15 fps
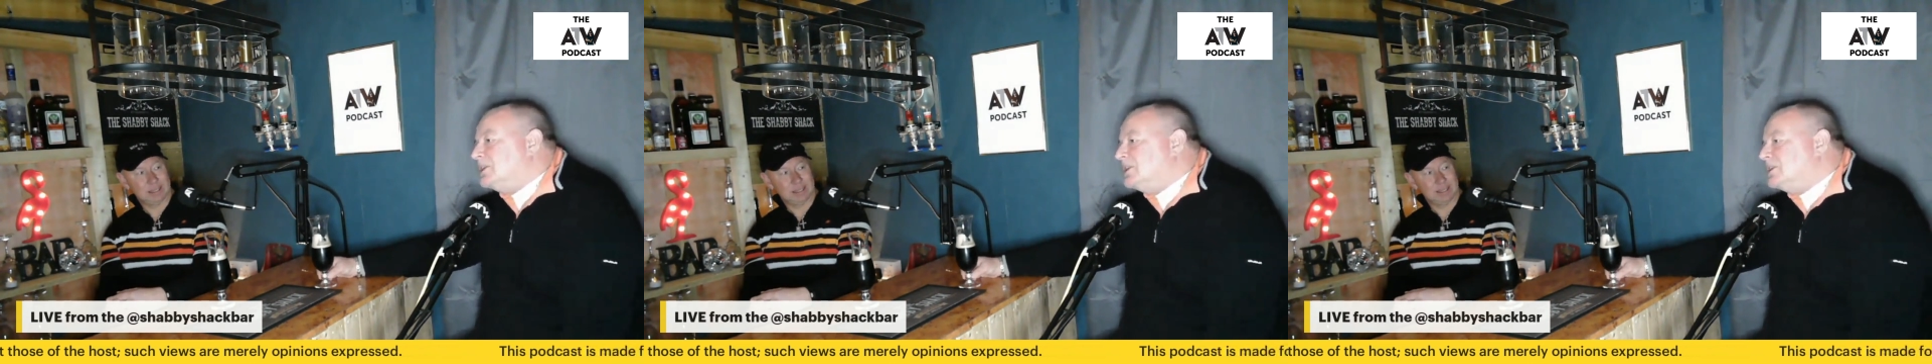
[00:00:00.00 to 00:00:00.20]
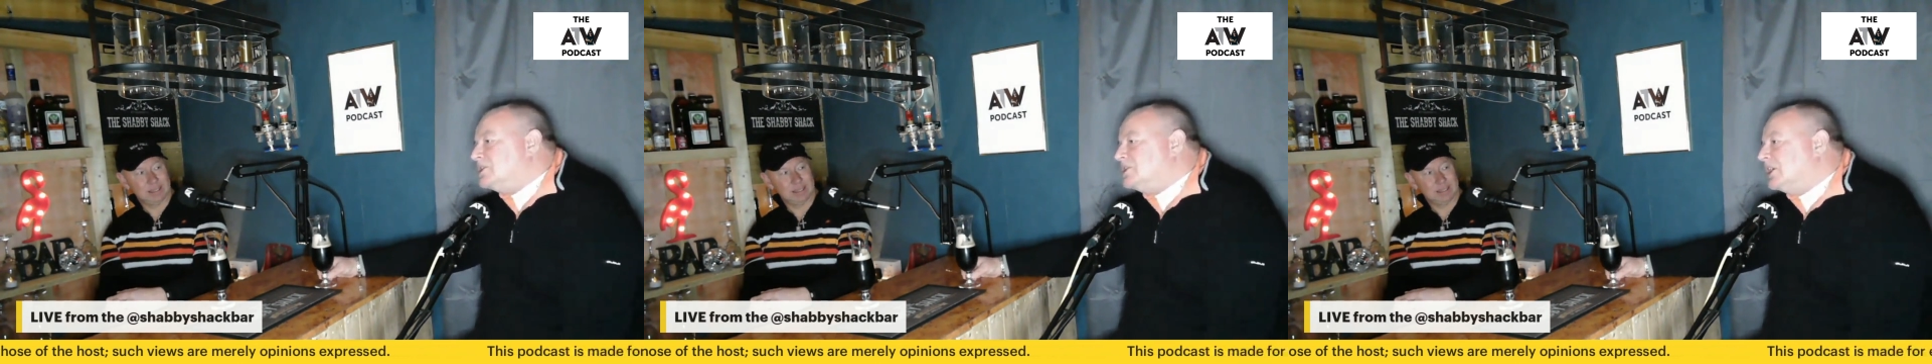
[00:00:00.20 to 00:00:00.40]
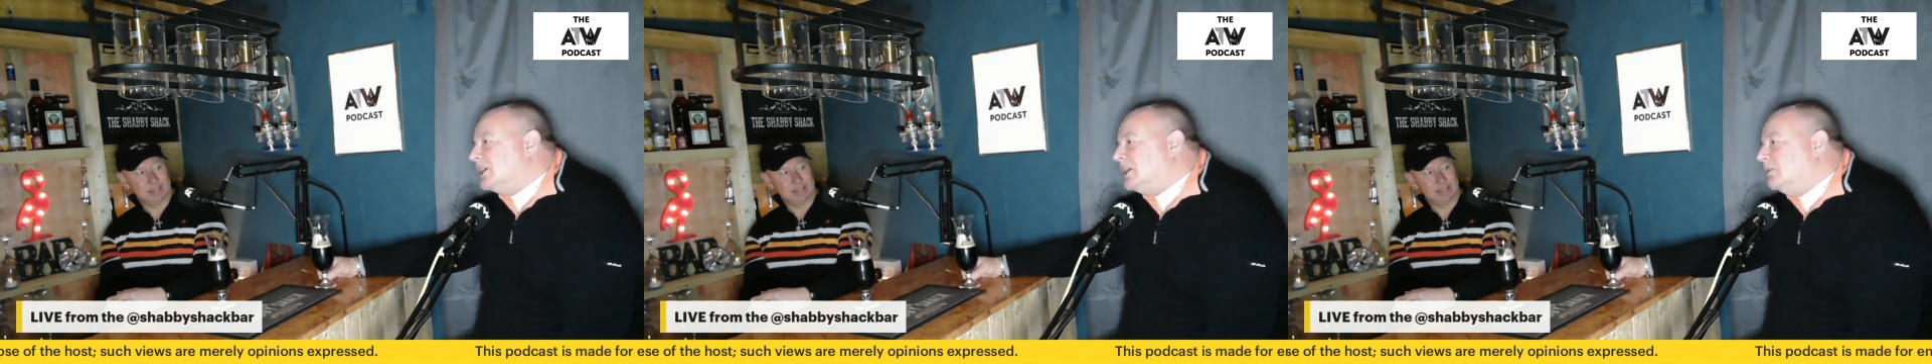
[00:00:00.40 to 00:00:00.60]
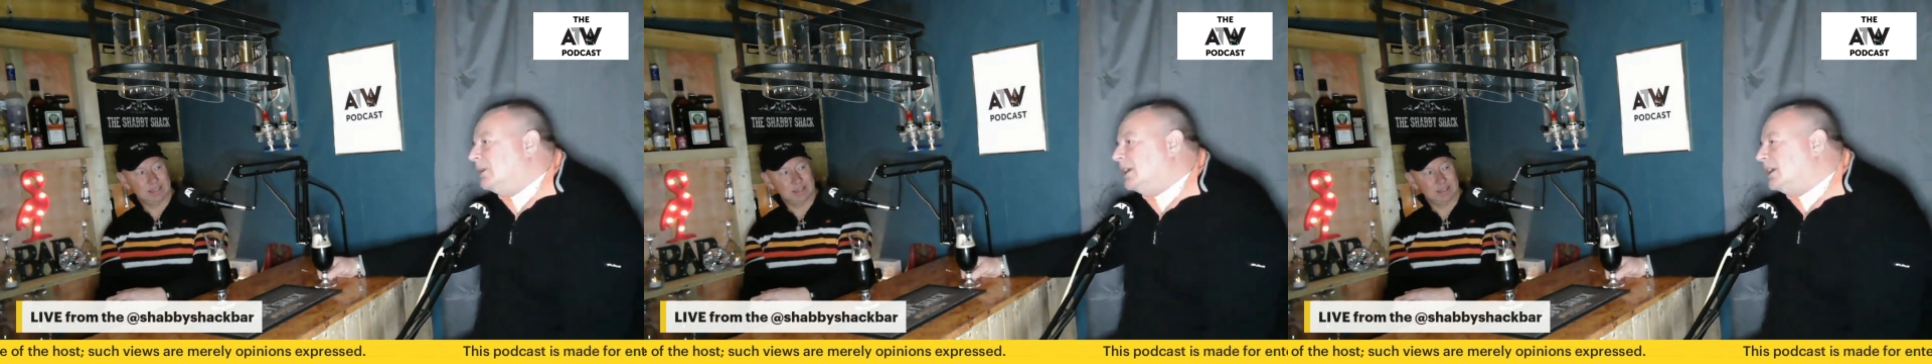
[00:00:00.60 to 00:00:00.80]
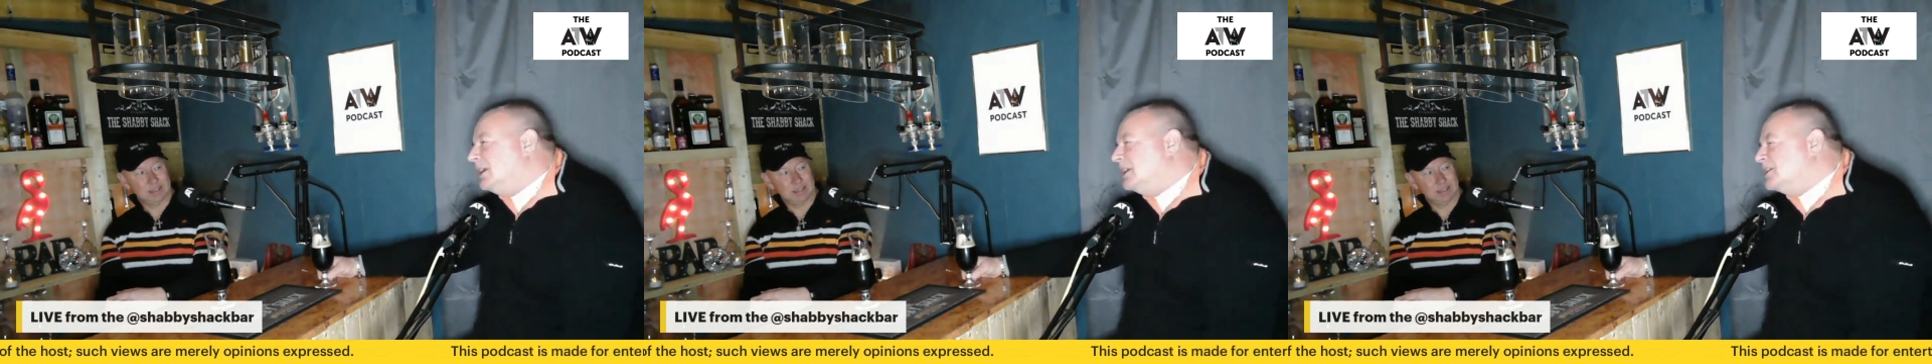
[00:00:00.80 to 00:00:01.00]
is
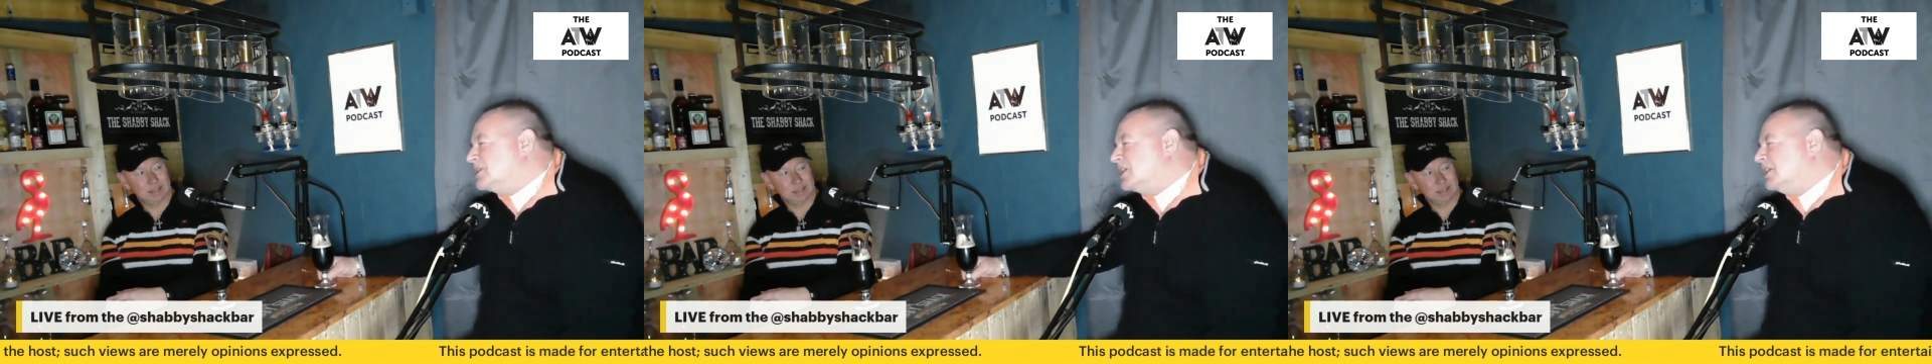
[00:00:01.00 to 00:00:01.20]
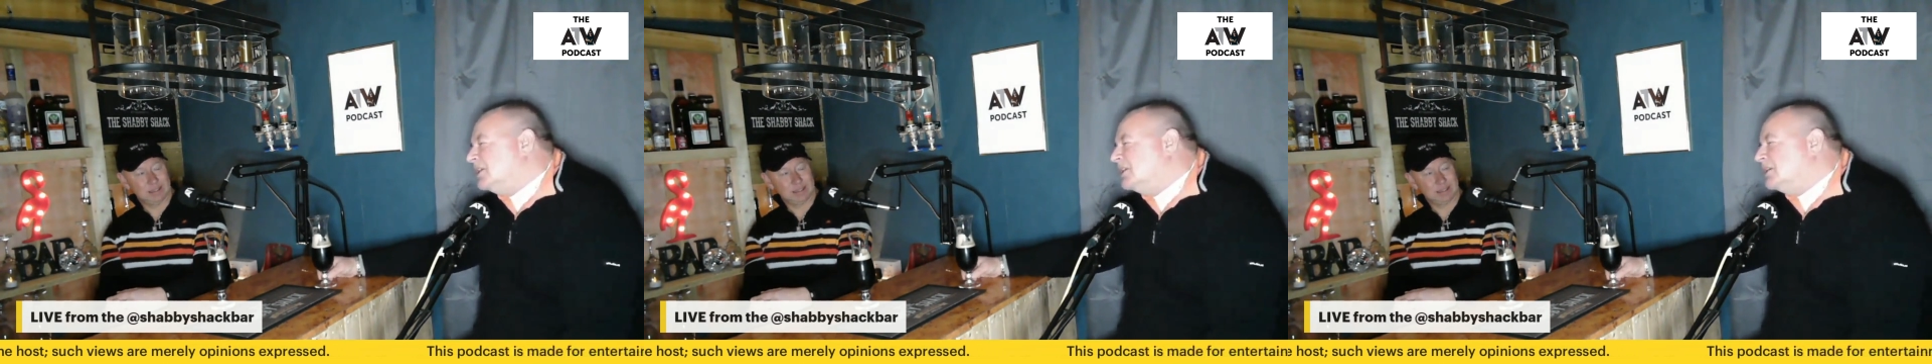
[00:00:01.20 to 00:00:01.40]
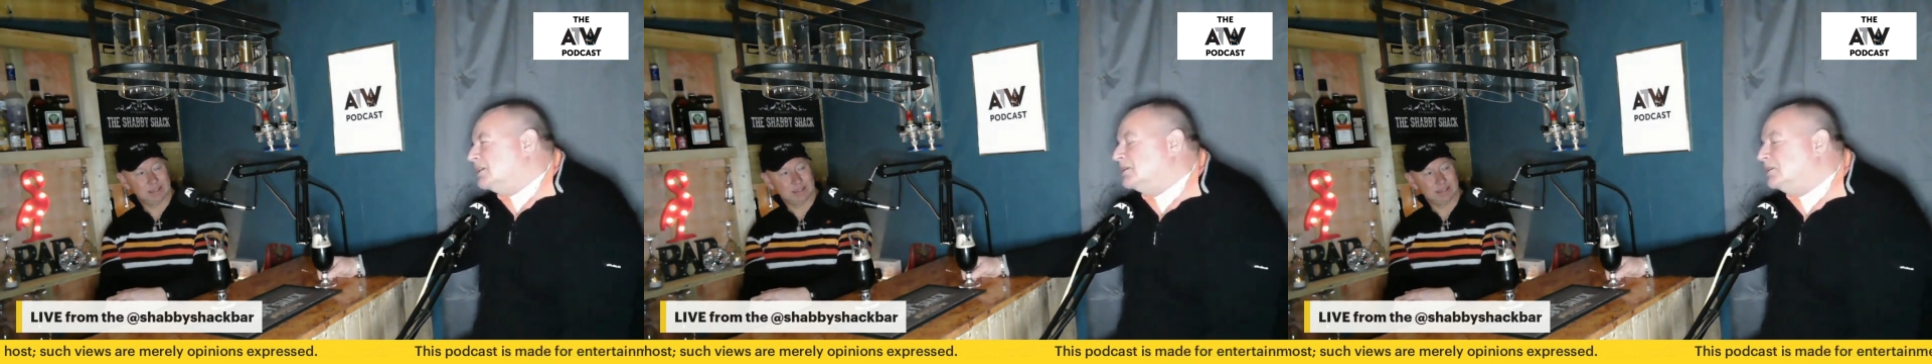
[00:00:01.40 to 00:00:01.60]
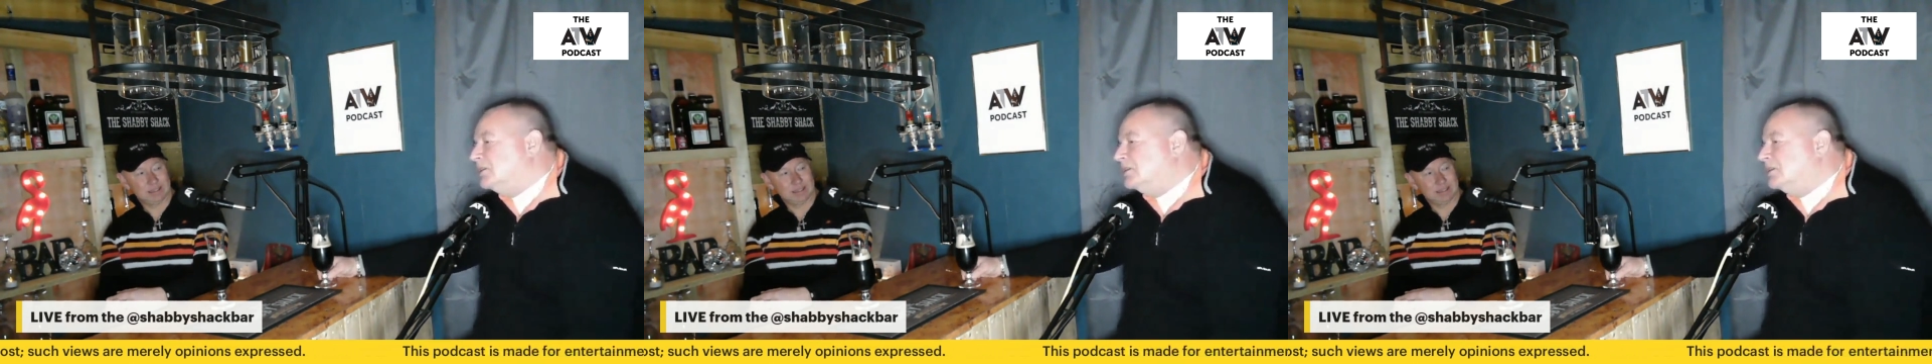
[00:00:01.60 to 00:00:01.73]
Schickimicki is the